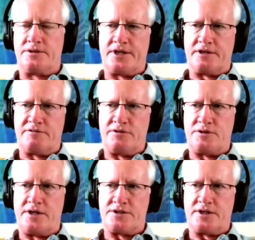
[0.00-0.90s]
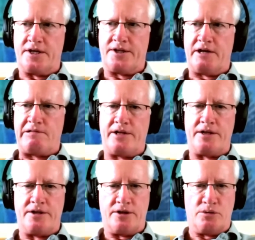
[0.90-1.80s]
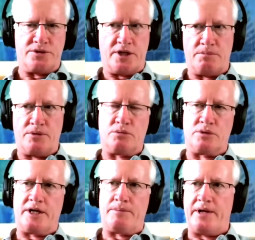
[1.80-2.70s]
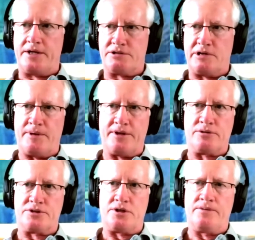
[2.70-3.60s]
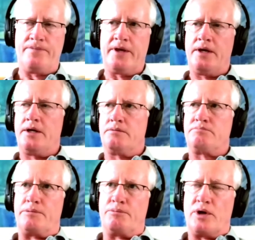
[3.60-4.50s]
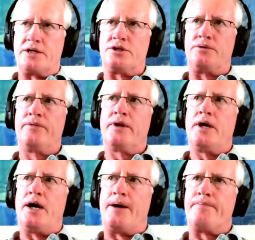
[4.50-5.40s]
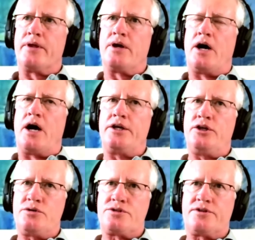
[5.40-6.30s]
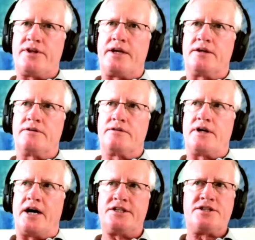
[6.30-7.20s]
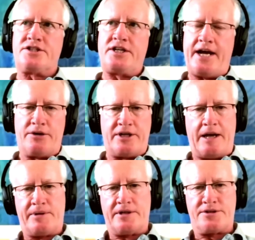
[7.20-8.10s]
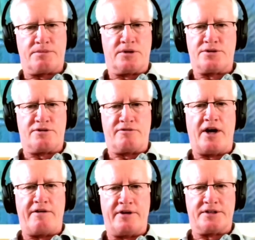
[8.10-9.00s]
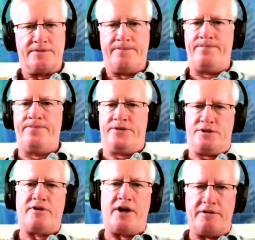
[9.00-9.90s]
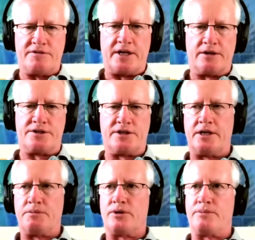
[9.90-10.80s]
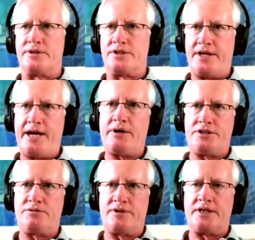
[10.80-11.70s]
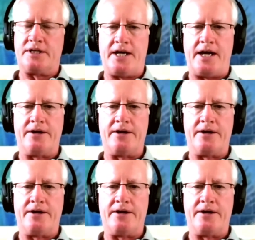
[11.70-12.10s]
It'll take a few days to get there, and then the audiobook will come later in a month or two, or in white two. I used to think I didn't see how capitalism could survive it, survive technological unemployment, and now I do think it can.